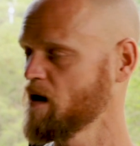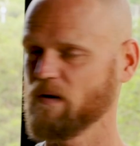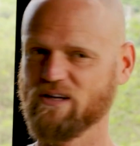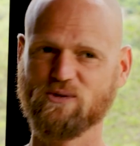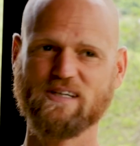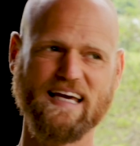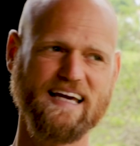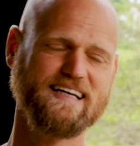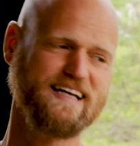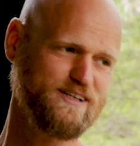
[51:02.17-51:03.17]
But you
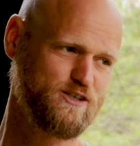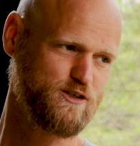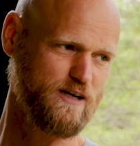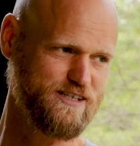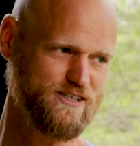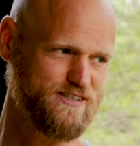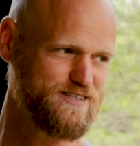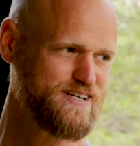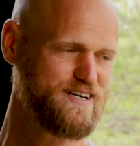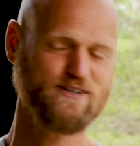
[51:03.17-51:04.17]
can get
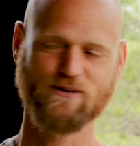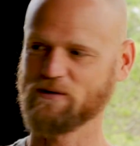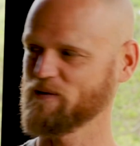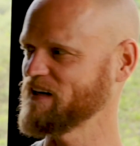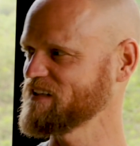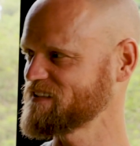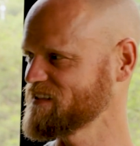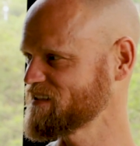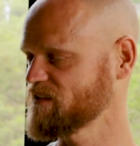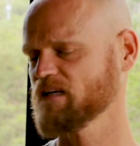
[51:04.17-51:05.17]
stretches during rainy
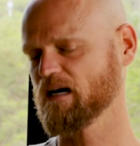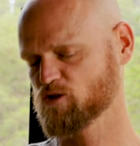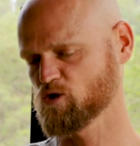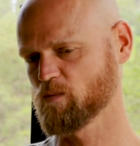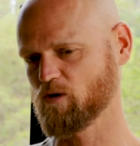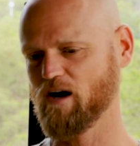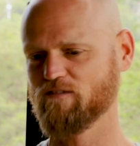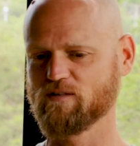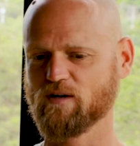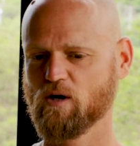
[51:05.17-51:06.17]
season, not super
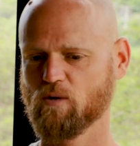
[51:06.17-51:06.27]
often,